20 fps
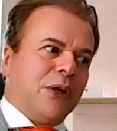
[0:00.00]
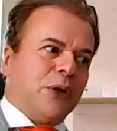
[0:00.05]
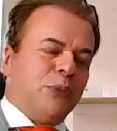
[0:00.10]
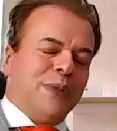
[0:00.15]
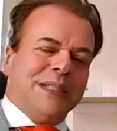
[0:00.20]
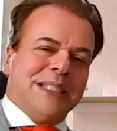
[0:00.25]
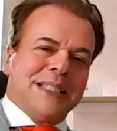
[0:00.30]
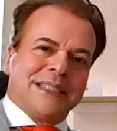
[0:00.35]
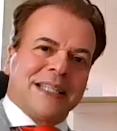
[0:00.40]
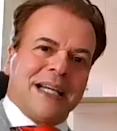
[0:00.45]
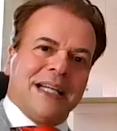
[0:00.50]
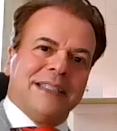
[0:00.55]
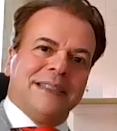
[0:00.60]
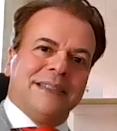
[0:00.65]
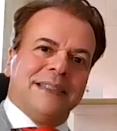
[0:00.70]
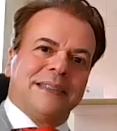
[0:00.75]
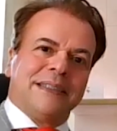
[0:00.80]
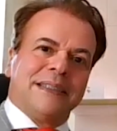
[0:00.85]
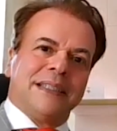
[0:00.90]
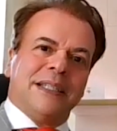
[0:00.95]
we
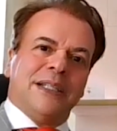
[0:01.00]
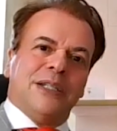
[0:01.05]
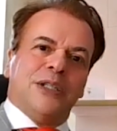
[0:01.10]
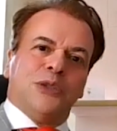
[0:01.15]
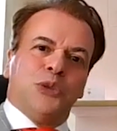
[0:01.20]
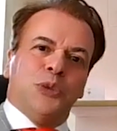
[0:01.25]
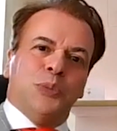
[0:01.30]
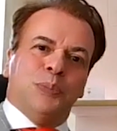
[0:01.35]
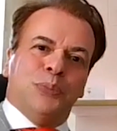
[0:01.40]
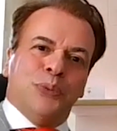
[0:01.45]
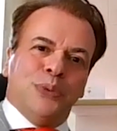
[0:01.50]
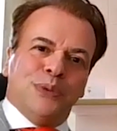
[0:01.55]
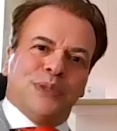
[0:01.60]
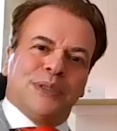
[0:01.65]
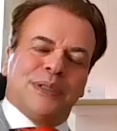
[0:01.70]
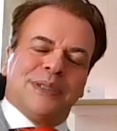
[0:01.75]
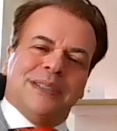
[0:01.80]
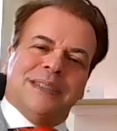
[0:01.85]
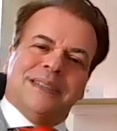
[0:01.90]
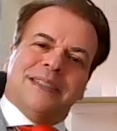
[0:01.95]
decided to
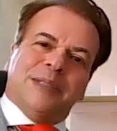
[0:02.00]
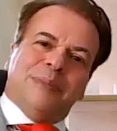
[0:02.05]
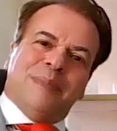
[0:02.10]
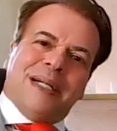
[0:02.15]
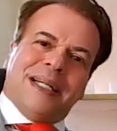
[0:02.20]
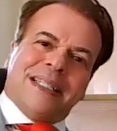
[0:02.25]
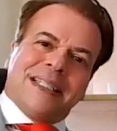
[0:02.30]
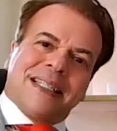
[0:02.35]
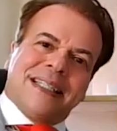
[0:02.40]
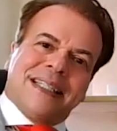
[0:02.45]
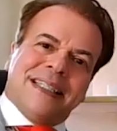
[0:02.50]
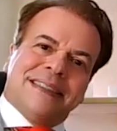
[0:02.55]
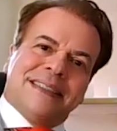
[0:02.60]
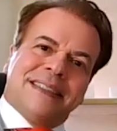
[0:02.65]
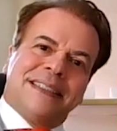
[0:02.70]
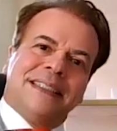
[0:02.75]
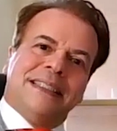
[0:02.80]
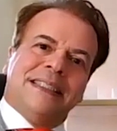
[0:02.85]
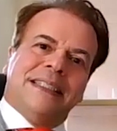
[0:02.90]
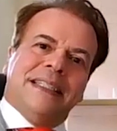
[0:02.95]
put in the market
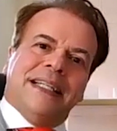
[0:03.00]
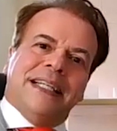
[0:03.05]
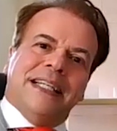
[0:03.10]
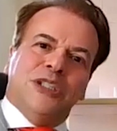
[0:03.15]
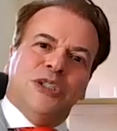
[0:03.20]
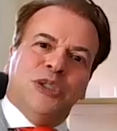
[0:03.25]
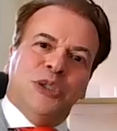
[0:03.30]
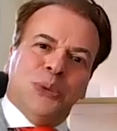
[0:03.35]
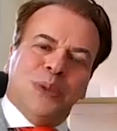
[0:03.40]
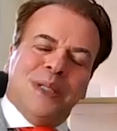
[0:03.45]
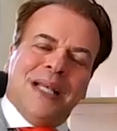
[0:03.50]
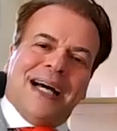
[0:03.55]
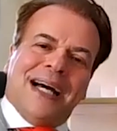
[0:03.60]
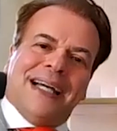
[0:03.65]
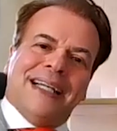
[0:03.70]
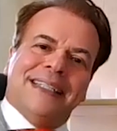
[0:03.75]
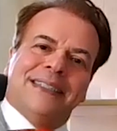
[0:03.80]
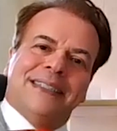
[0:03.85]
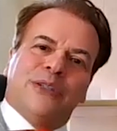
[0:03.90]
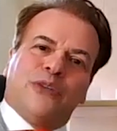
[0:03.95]
a new
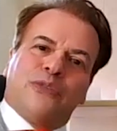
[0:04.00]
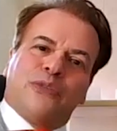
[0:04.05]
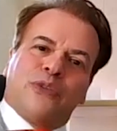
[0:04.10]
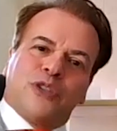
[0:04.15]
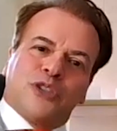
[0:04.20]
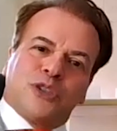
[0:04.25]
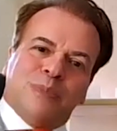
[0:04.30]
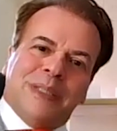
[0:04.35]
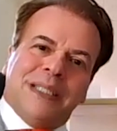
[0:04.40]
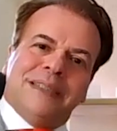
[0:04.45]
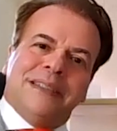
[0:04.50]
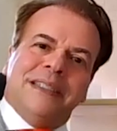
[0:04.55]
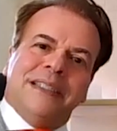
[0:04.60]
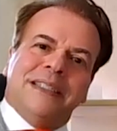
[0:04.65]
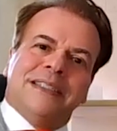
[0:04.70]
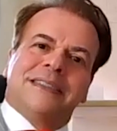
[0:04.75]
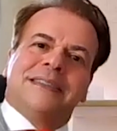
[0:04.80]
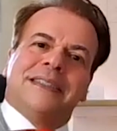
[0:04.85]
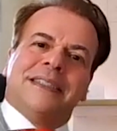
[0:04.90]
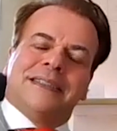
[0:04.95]
line of
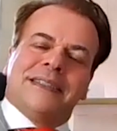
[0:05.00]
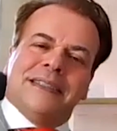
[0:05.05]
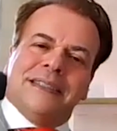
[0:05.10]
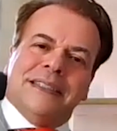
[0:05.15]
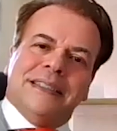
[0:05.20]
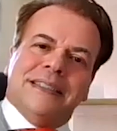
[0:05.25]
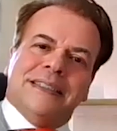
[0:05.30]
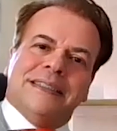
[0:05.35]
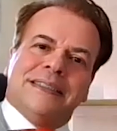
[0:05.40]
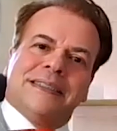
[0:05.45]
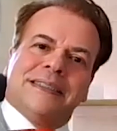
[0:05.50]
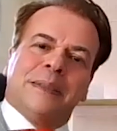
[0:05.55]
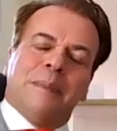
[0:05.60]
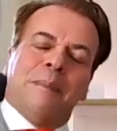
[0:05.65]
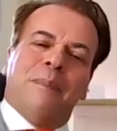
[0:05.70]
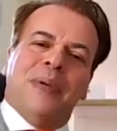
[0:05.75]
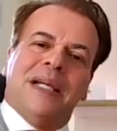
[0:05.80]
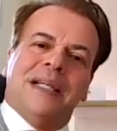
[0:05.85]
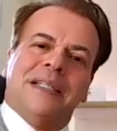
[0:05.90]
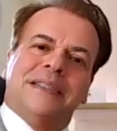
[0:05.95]
cosmetics that is
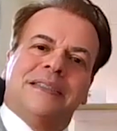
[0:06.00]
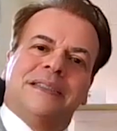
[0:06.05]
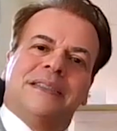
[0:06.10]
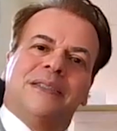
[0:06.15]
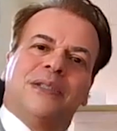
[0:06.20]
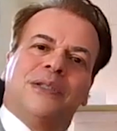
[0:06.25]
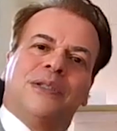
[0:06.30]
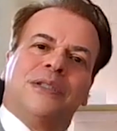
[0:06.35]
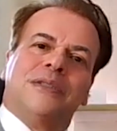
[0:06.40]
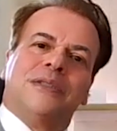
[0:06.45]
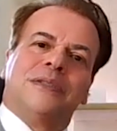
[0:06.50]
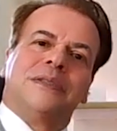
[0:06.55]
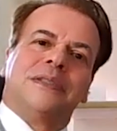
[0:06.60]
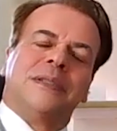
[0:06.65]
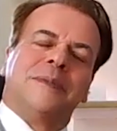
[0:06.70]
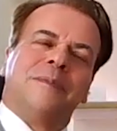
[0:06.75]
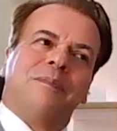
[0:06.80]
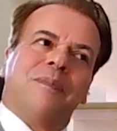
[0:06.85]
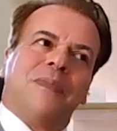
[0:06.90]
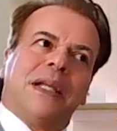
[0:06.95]
based
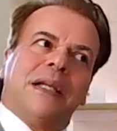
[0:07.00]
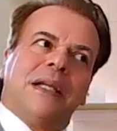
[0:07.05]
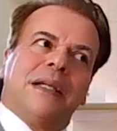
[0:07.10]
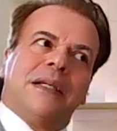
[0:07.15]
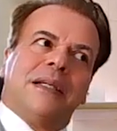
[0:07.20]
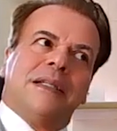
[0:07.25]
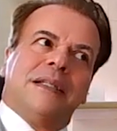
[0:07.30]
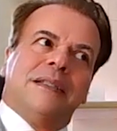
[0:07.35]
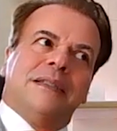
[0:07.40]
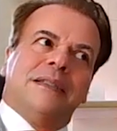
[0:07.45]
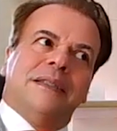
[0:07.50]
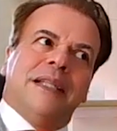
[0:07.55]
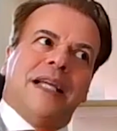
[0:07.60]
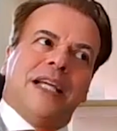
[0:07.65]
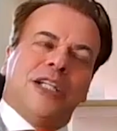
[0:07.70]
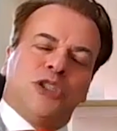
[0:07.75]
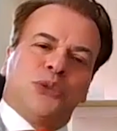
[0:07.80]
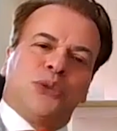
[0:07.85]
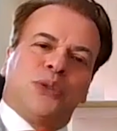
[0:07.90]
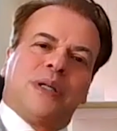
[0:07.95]
on
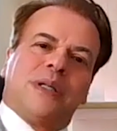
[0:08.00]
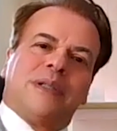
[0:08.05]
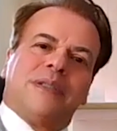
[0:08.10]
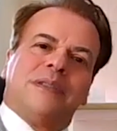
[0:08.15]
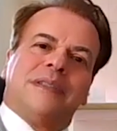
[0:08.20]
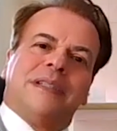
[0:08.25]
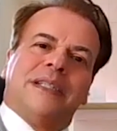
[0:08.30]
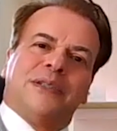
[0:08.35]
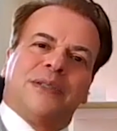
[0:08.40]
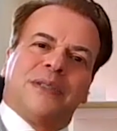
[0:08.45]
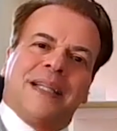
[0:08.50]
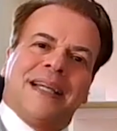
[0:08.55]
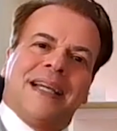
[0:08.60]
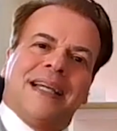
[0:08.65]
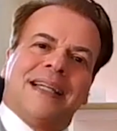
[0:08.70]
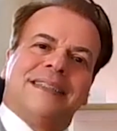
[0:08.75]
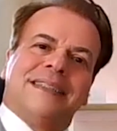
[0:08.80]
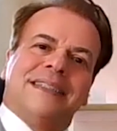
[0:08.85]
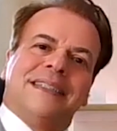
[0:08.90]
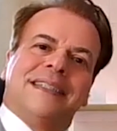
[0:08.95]
natural and
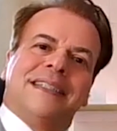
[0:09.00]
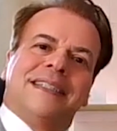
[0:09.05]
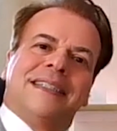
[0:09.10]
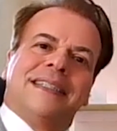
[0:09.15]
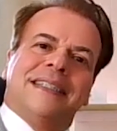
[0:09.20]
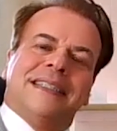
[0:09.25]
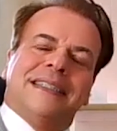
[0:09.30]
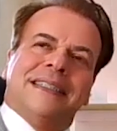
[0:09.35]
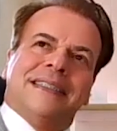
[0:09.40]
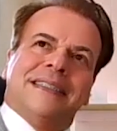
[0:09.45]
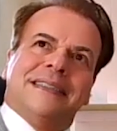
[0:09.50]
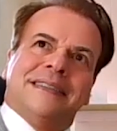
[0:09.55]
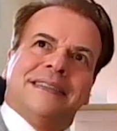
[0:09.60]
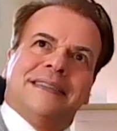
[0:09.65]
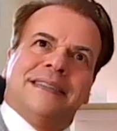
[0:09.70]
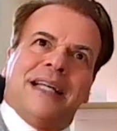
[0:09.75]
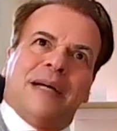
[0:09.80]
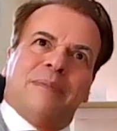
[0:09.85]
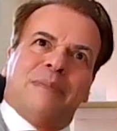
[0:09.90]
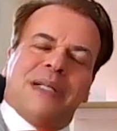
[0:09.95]
organic
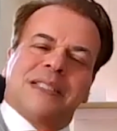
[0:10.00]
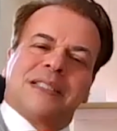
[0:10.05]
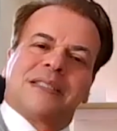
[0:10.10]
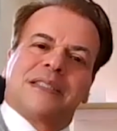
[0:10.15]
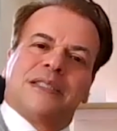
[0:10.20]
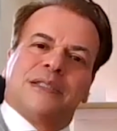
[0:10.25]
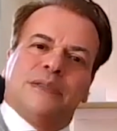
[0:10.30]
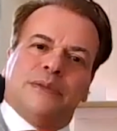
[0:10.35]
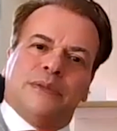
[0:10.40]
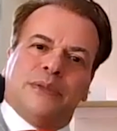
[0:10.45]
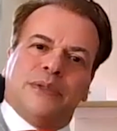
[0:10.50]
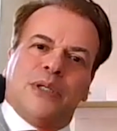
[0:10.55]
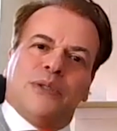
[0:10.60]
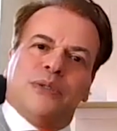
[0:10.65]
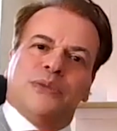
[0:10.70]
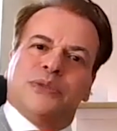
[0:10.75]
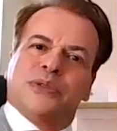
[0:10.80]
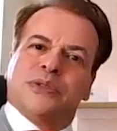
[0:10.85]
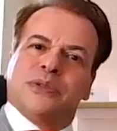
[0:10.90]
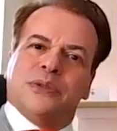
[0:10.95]
damask
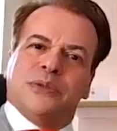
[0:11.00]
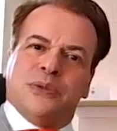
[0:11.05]
rose